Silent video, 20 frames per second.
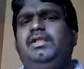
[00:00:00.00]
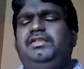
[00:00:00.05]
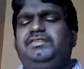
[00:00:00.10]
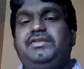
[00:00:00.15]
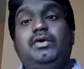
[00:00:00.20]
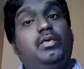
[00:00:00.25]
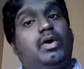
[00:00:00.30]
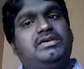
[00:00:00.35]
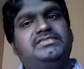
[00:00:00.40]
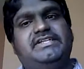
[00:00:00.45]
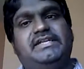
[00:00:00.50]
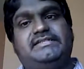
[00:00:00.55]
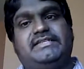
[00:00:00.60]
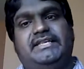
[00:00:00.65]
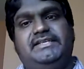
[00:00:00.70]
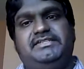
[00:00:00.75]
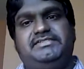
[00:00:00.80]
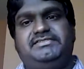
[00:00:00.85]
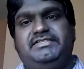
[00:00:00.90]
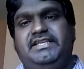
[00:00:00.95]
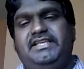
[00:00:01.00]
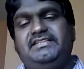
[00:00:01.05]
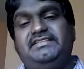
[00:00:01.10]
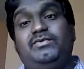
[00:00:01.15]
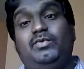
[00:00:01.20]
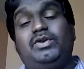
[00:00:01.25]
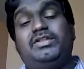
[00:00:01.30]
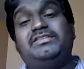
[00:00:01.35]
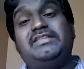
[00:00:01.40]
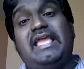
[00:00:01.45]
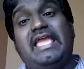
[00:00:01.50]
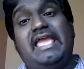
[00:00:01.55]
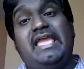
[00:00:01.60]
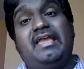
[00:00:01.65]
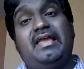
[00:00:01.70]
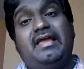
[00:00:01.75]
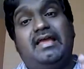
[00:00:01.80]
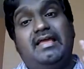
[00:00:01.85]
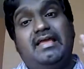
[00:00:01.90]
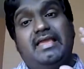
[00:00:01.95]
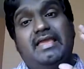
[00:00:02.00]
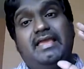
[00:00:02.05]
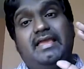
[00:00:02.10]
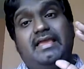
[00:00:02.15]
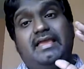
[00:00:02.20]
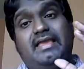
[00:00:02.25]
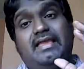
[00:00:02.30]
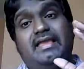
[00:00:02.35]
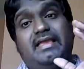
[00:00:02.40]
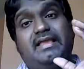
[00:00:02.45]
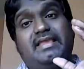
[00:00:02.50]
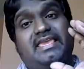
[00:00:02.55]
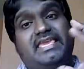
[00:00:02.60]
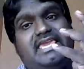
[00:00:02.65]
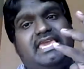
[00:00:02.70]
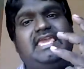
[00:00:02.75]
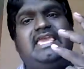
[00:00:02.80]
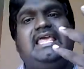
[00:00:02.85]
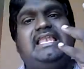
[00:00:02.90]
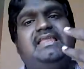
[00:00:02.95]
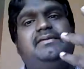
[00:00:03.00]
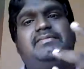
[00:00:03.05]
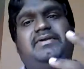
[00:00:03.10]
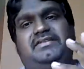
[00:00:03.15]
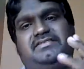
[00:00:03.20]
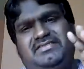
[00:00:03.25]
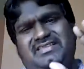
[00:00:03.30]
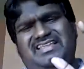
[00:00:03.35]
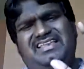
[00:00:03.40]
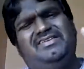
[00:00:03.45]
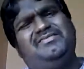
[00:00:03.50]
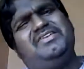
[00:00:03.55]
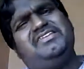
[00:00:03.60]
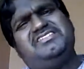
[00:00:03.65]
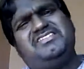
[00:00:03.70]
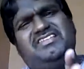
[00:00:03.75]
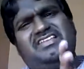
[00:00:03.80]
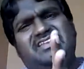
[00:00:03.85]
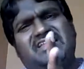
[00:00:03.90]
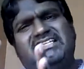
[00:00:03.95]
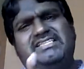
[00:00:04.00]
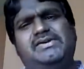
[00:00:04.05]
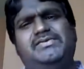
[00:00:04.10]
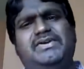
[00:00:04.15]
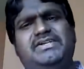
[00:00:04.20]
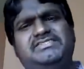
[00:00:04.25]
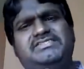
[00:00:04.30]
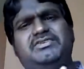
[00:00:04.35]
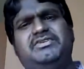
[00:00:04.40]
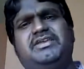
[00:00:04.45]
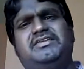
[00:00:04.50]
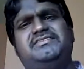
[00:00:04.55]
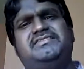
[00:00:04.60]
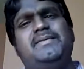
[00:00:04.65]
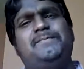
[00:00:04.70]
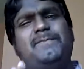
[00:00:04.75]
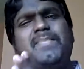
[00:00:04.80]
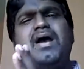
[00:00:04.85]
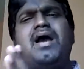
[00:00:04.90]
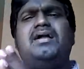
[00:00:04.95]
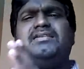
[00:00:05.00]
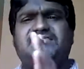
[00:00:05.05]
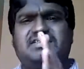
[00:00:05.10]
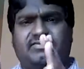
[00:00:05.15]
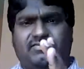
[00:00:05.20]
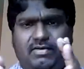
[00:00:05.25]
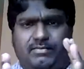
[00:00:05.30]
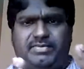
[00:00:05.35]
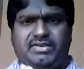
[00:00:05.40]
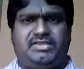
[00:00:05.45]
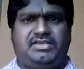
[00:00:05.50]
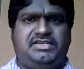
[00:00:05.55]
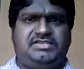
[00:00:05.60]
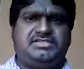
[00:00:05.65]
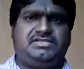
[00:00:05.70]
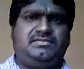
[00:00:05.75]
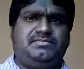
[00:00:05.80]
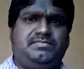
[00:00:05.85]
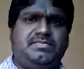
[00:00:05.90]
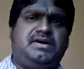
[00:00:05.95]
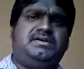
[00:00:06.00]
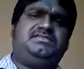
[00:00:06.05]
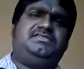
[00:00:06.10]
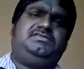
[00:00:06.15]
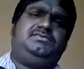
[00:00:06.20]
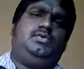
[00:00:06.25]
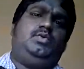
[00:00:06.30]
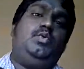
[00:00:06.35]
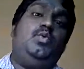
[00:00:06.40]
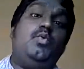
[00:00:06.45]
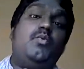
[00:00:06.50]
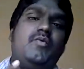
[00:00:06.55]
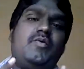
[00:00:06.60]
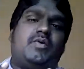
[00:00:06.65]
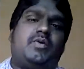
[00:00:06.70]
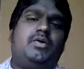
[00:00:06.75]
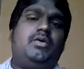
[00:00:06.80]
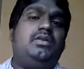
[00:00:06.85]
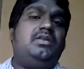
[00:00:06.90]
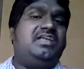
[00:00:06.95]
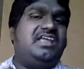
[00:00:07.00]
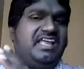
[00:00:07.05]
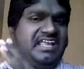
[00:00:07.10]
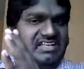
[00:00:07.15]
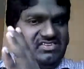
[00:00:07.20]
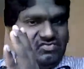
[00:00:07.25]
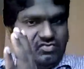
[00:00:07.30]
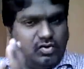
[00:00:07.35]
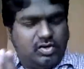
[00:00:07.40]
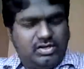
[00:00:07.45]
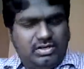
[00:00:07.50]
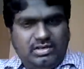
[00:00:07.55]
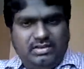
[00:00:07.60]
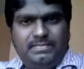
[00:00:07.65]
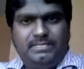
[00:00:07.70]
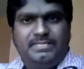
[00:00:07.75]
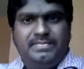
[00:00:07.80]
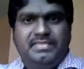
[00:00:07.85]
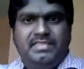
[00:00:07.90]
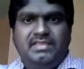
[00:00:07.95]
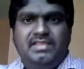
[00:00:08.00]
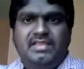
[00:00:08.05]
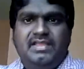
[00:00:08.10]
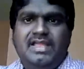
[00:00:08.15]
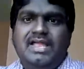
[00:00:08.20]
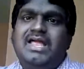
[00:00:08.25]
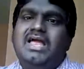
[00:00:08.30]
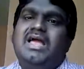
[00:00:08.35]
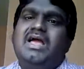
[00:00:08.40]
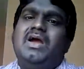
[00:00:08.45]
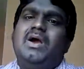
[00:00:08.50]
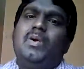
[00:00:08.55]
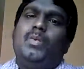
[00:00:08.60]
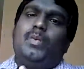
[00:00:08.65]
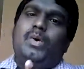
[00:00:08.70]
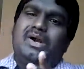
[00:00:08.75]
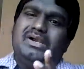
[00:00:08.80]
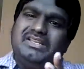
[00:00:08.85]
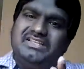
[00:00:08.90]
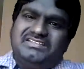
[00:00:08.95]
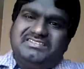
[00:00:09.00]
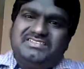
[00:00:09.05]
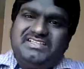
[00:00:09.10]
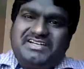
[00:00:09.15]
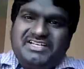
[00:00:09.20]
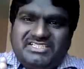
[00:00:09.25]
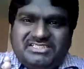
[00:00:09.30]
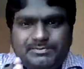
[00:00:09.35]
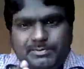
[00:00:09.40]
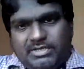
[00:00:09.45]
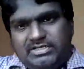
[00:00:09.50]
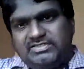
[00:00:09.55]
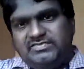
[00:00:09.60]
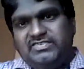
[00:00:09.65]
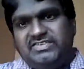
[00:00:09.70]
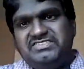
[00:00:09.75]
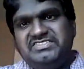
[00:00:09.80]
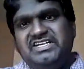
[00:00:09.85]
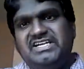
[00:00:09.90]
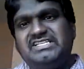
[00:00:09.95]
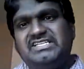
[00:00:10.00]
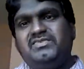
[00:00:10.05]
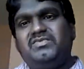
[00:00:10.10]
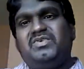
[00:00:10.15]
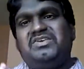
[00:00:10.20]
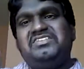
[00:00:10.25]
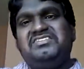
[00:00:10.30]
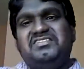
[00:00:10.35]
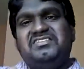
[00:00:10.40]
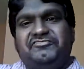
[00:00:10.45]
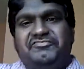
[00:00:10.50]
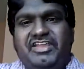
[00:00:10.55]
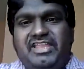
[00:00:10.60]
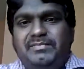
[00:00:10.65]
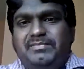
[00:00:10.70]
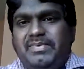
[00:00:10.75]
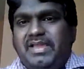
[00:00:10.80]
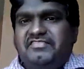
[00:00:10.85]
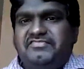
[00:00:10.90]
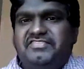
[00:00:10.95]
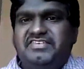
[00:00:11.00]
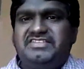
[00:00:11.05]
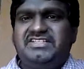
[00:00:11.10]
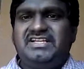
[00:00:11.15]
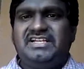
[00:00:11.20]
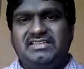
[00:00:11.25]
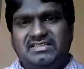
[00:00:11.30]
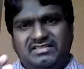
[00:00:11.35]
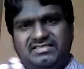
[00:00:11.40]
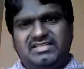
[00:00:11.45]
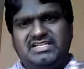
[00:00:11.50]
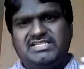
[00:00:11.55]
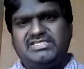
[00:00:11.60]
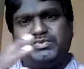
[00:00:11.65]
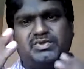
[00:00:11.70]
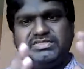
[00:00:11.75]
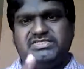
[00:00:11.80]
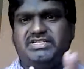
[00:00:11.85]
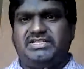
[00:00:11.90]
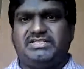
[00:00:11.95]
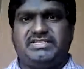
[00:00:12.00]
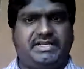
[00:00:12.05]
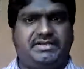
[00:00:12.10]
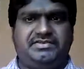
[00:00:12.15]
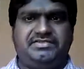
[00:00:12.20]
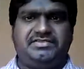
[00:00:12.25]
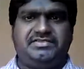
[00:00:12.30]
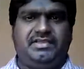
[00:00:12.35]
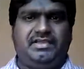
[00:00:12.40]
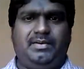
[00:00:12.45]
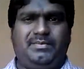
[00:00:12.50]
So what they are trying to say, what are the key elements, in other words you can say parts of communication, parts, who were all involved, what is the response for that, what is the feedback for that. That's what they are trying to say.